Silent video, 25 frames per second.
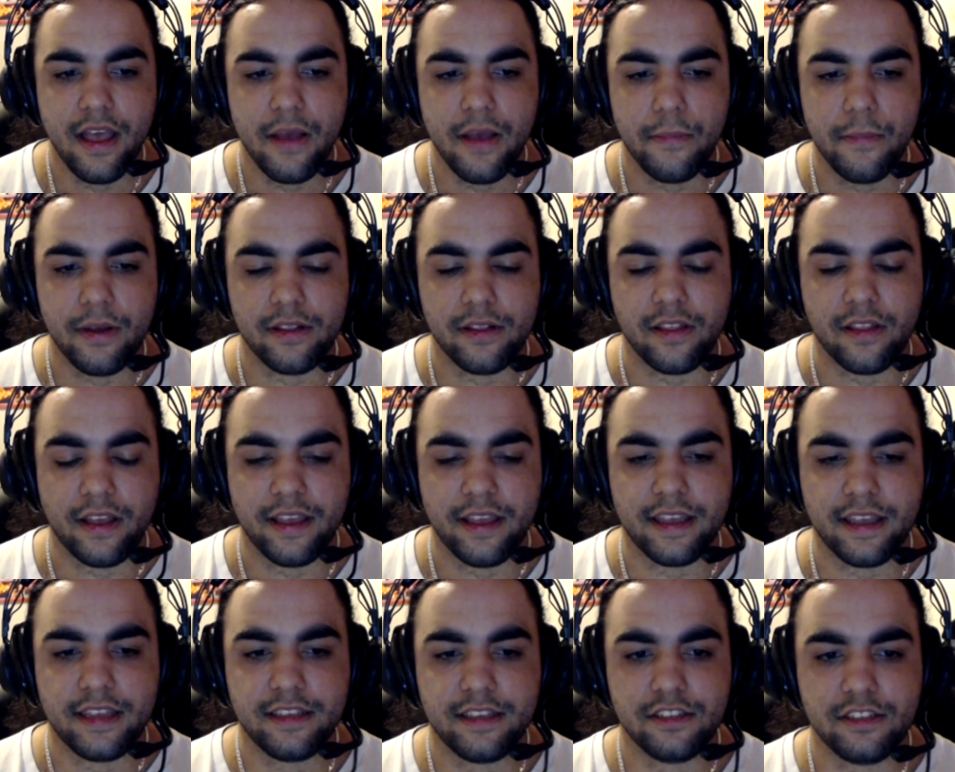but
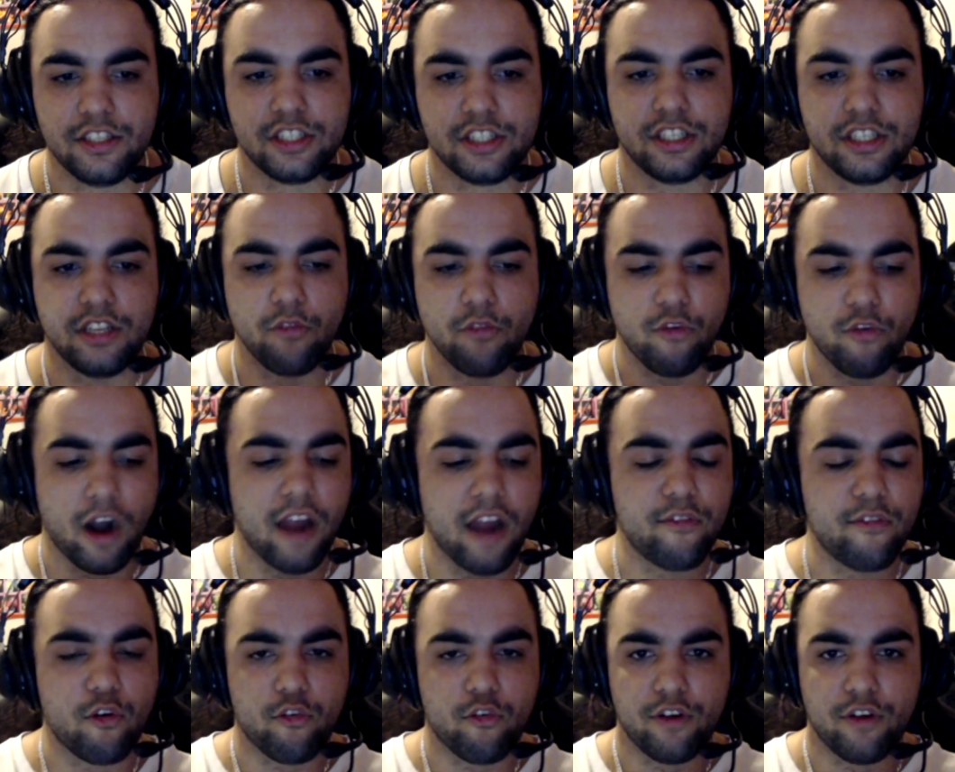like just the
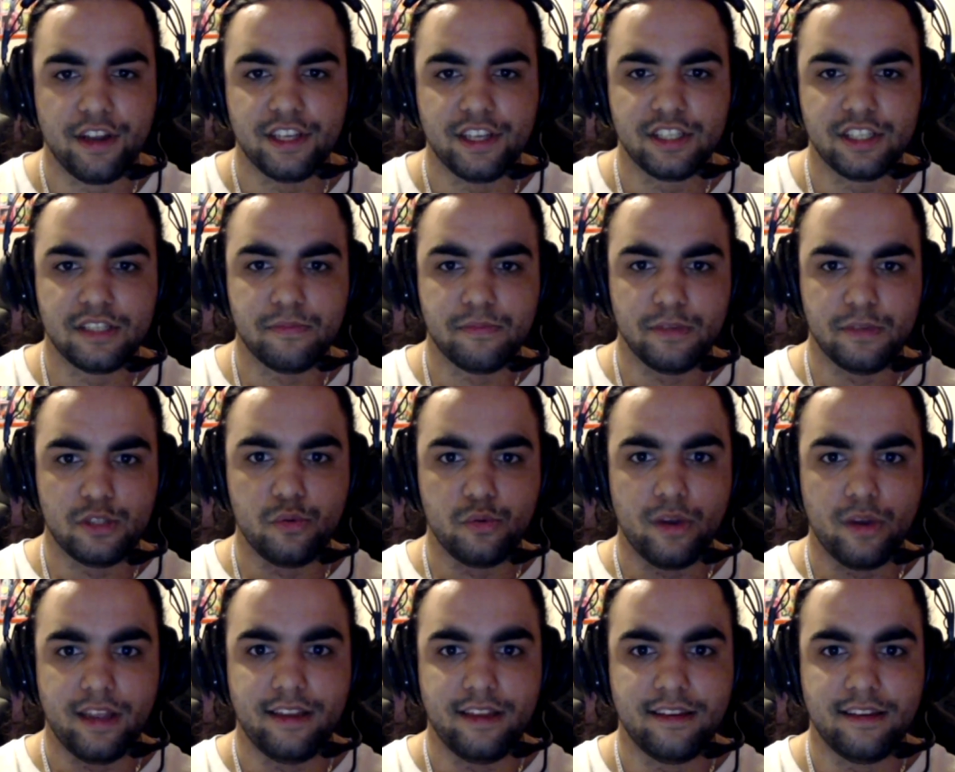rivalries
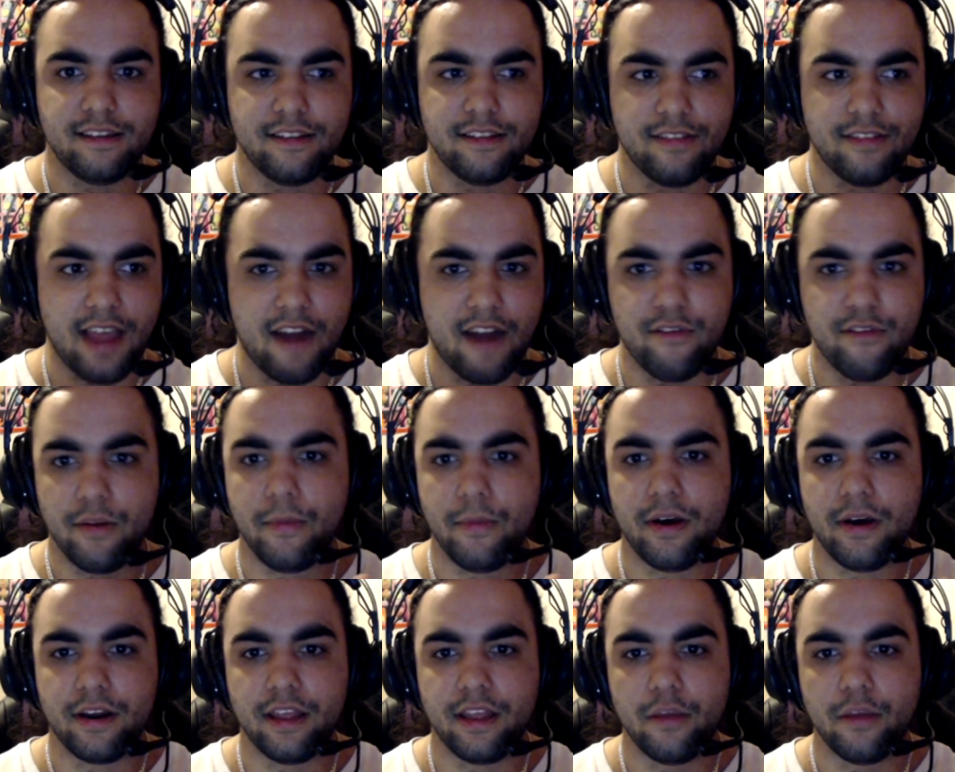between
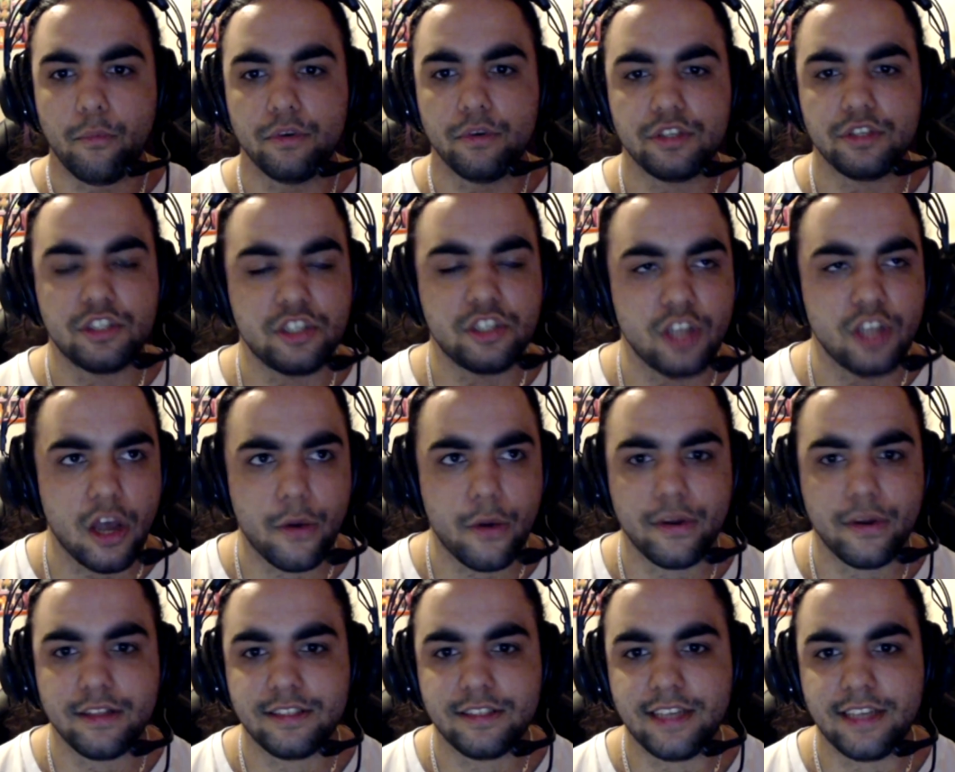everybody was so
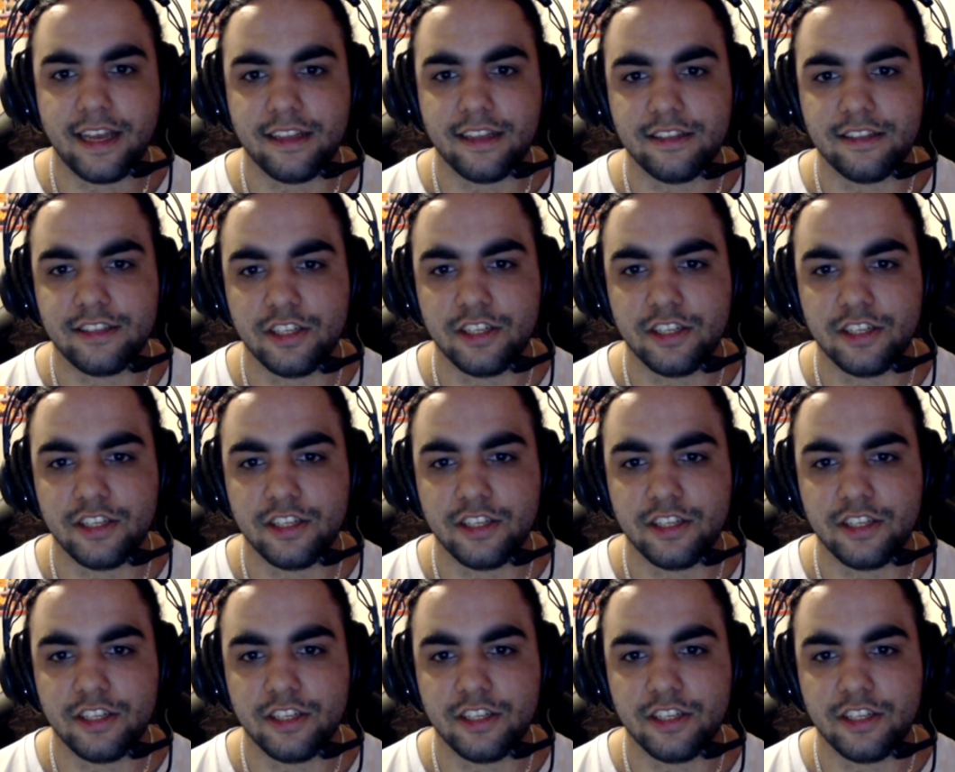intense.